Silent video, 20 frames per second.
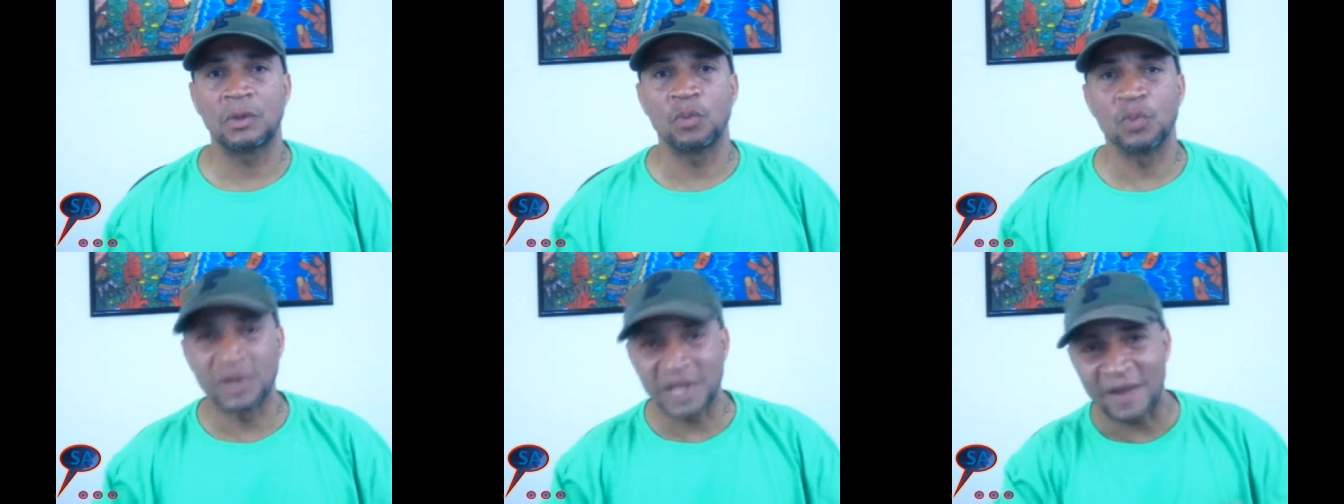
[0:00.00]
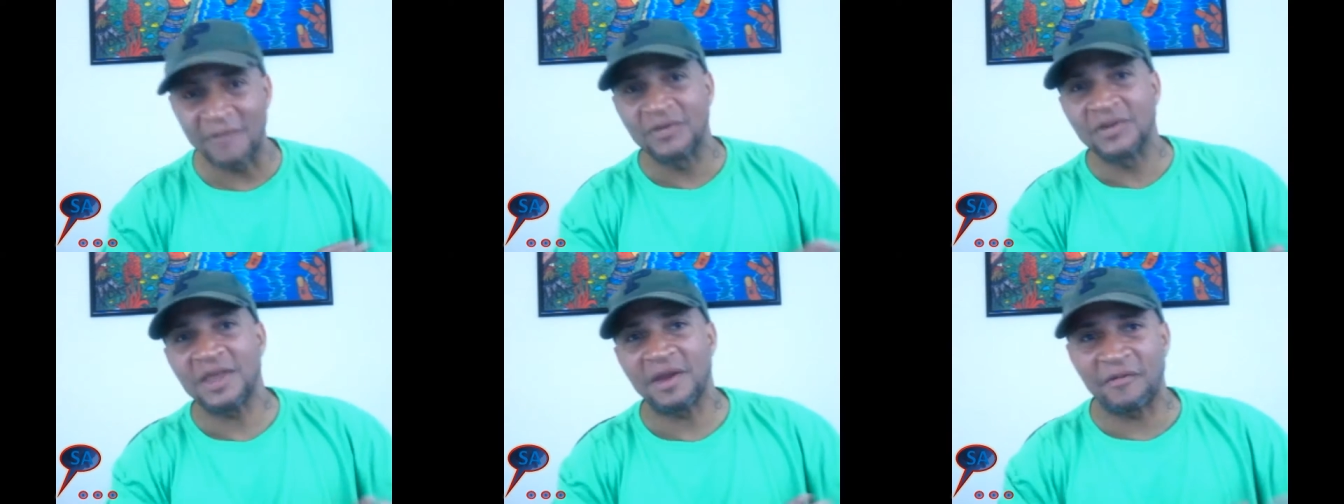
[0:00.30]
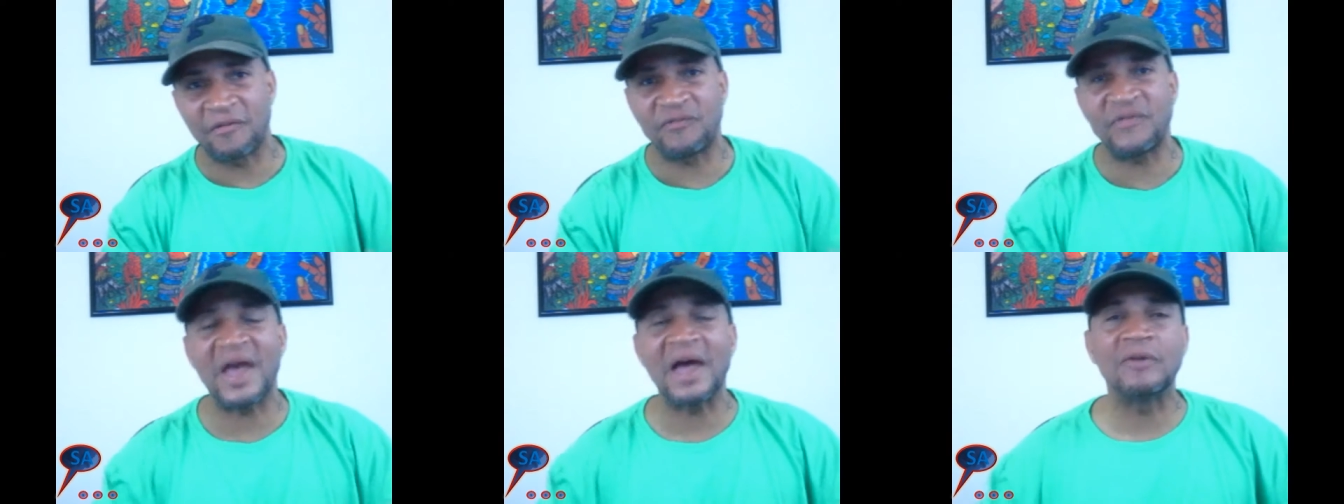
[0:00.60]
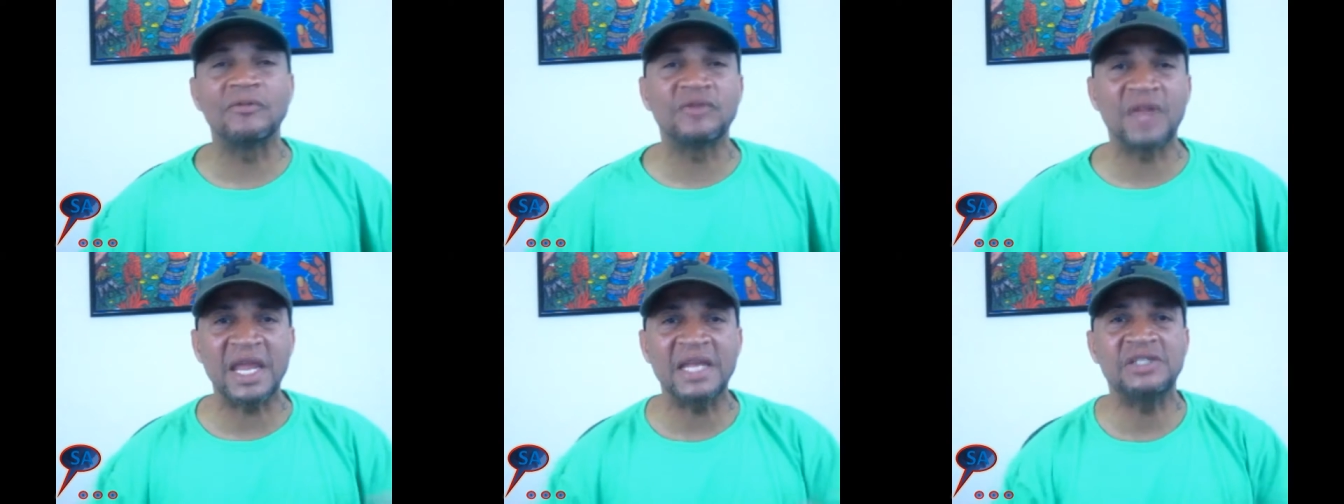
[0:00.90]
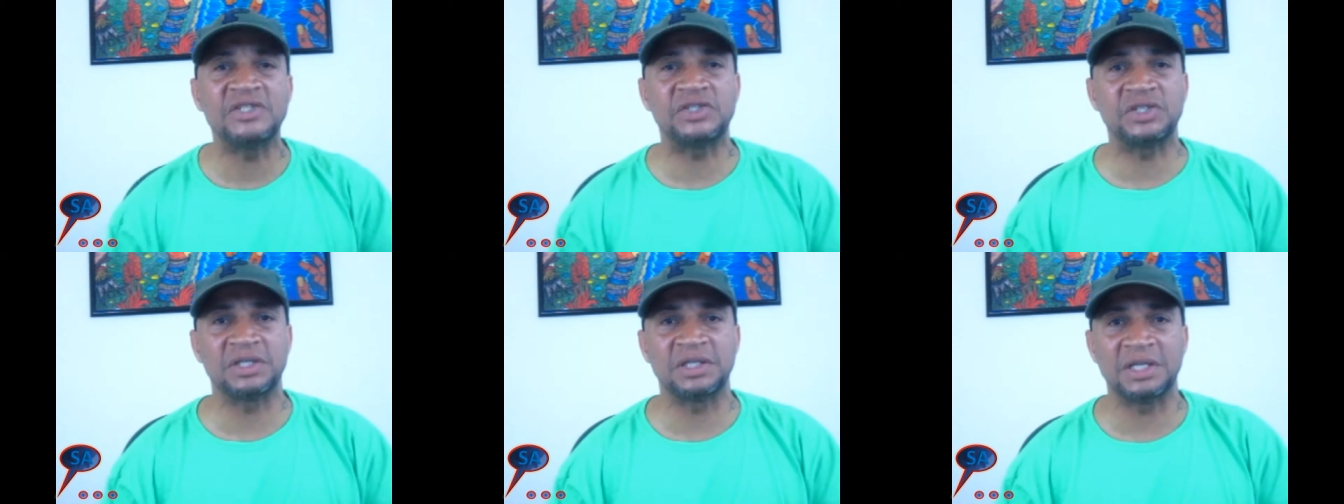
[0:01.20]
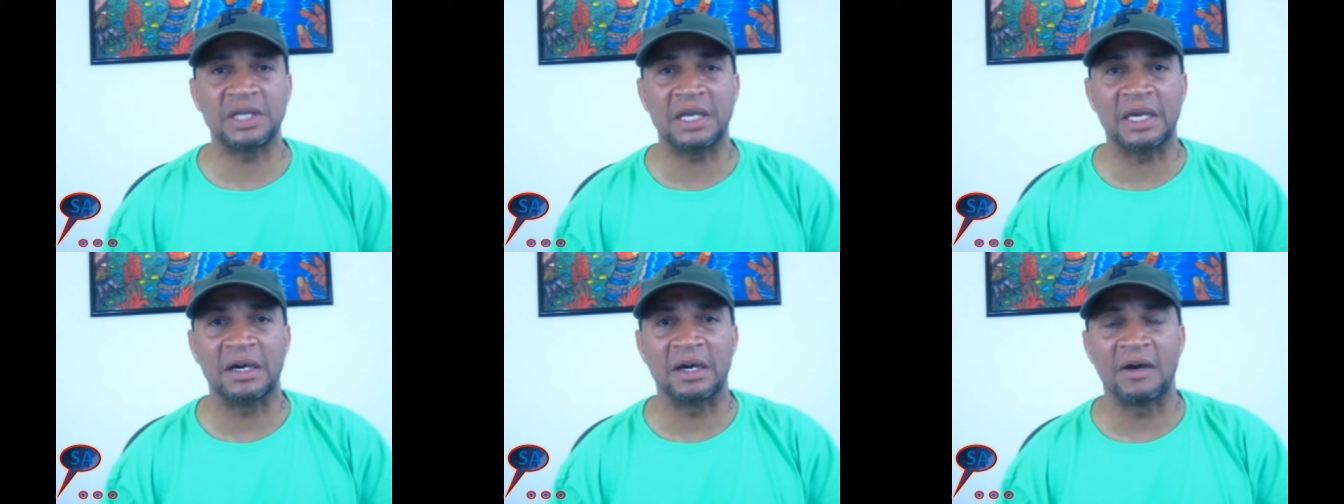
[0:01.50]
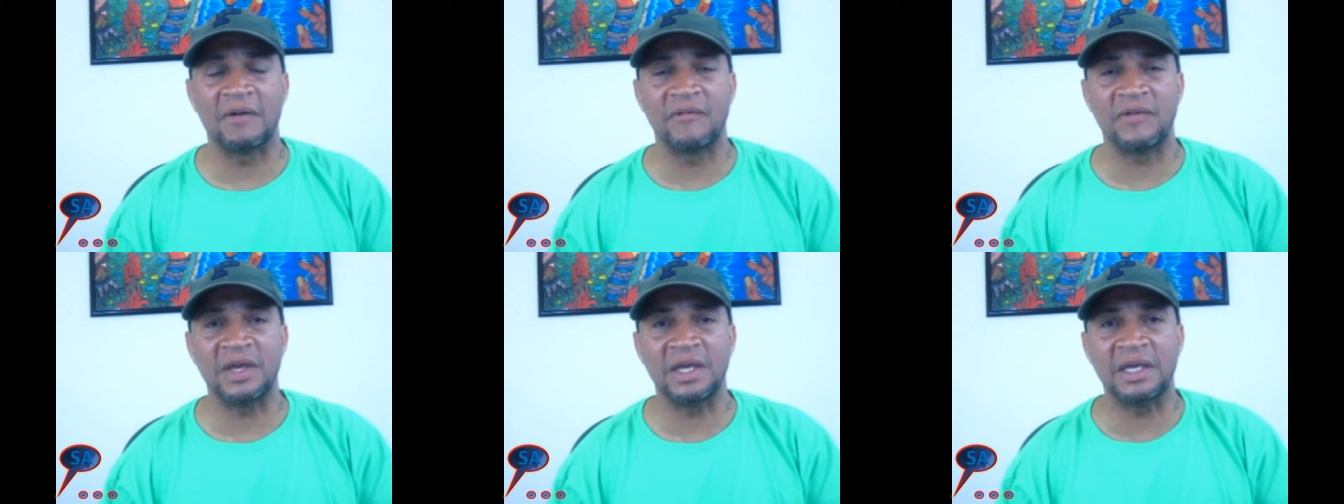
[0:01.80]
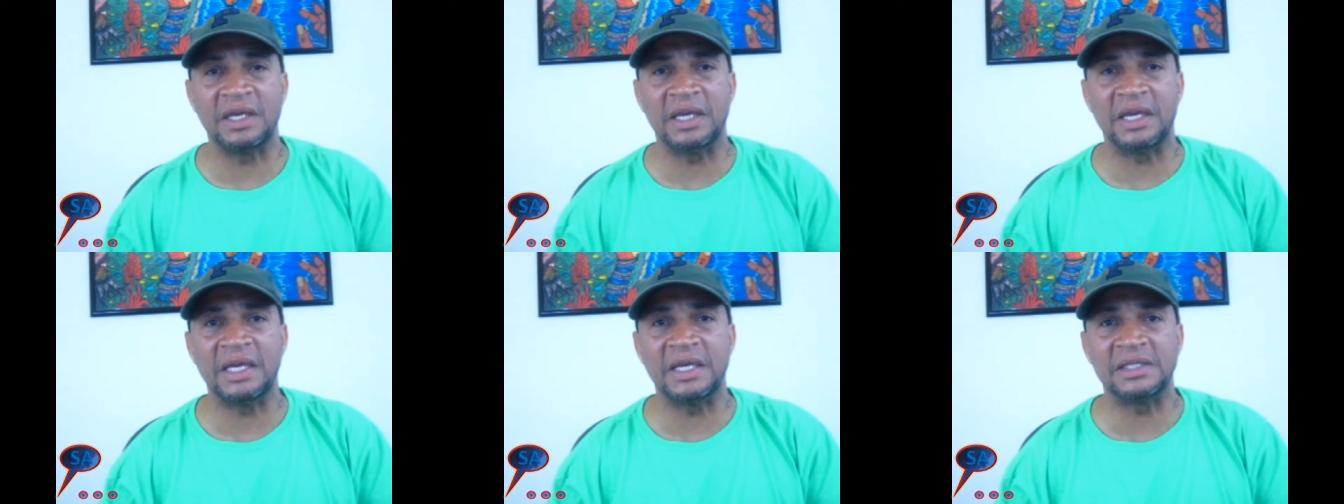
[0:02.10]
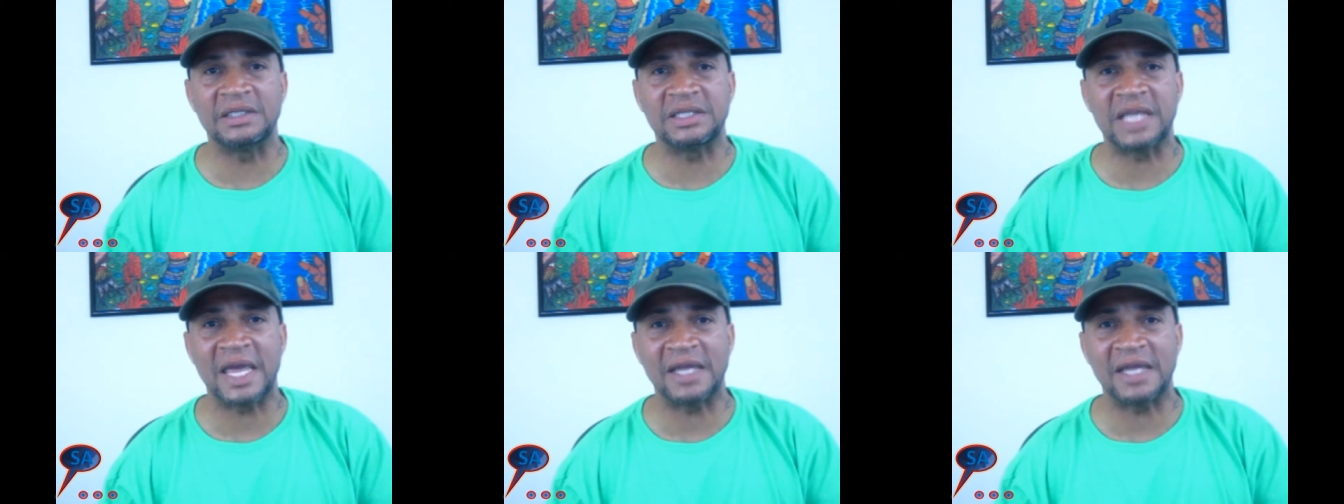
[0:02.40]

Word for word: whatever their foundation of is